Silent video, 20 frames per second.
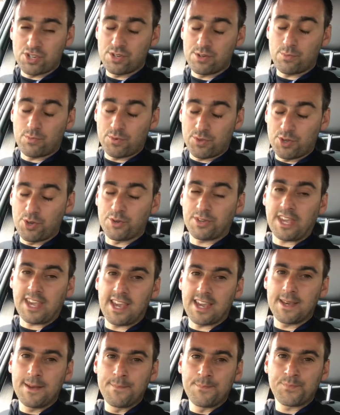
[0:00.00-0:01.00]
you
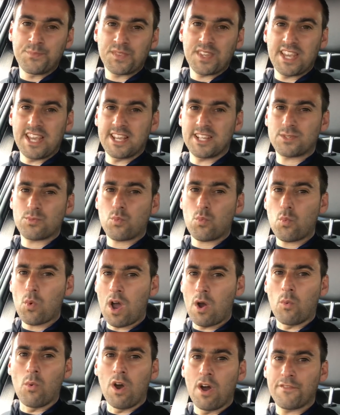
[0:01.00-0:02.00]
get. It's
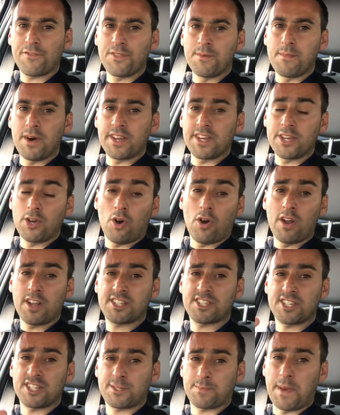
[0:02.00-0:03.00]
well worth the money, or I
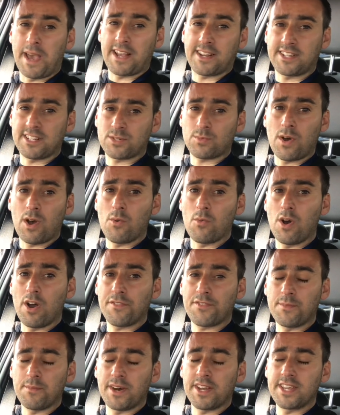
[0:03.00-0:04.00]
suspect it's well
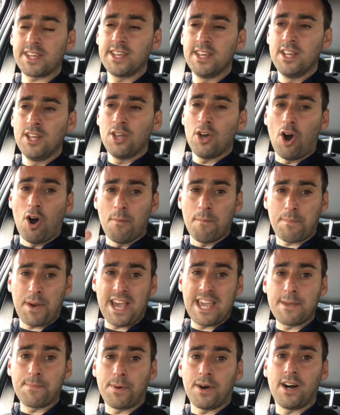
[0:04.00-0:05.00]
worth the money. On
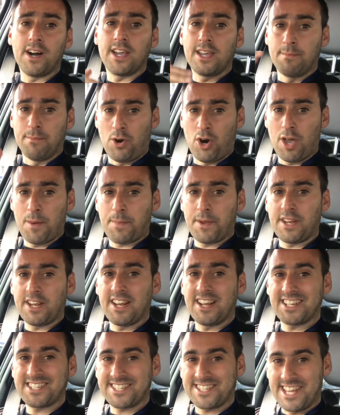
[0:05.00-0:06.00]
paper, in my
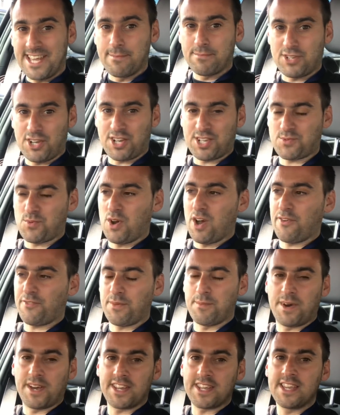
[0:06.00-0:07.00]
opinion, it seems like it's worth
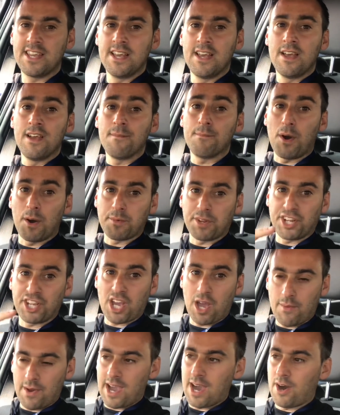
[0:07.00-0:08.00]
the money, but I'm going to
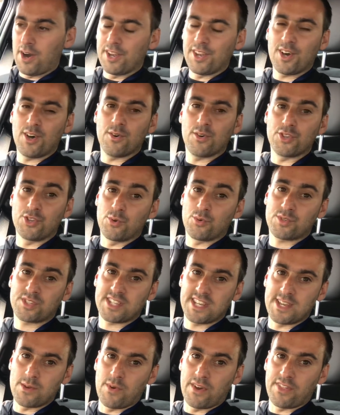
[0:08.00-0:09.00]
go out and you'll
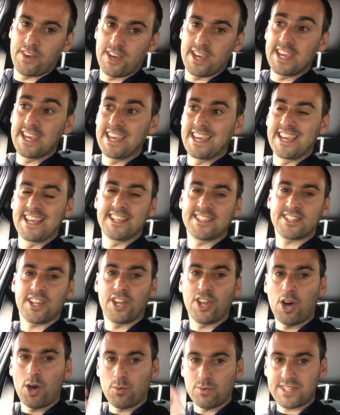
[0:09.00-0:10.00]
see whether it is,
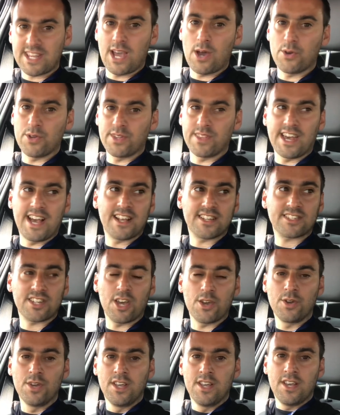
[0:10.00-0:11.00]
and I'll tell you that.
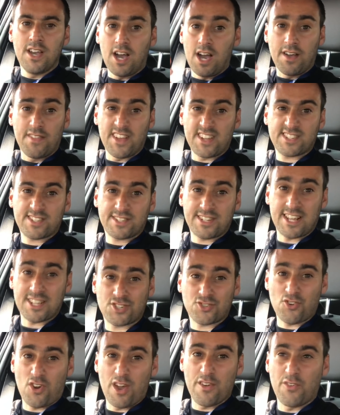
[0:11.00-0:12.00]
So
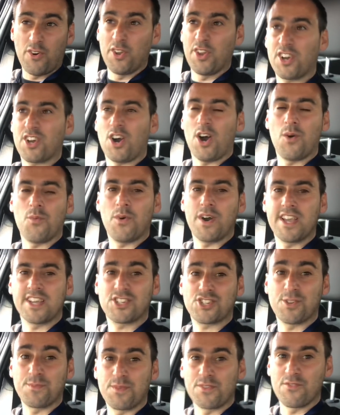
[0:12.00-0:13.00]
let's drive on. I can't wait.
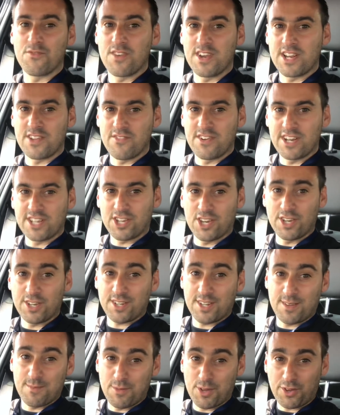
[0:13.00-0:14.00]
It should be really
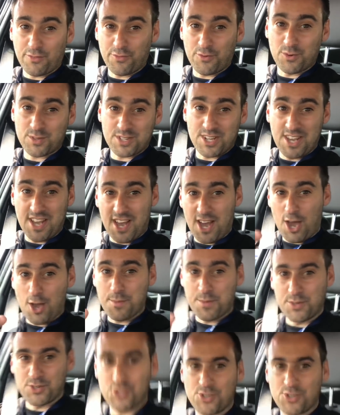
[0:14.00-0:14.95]
good. I'm looking forward to it. Hope you